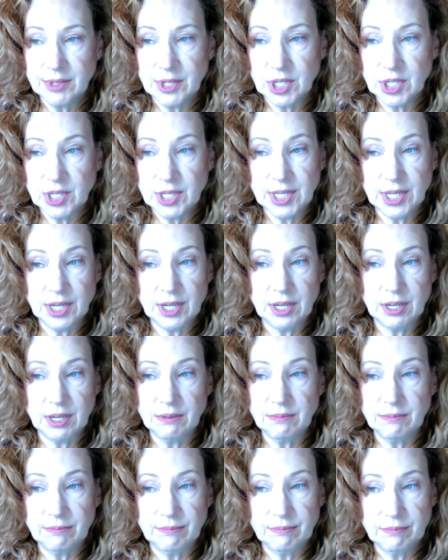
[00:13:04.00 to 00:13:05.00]
just
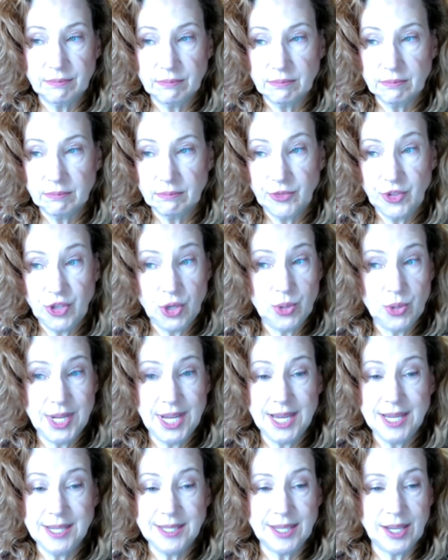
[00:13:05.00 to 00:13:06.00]
a few
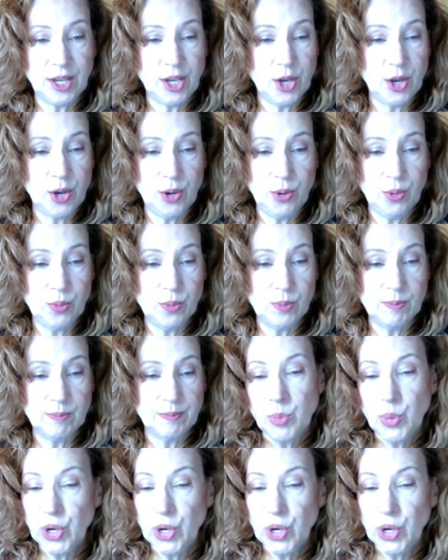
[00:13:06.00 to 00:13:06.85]
days ago.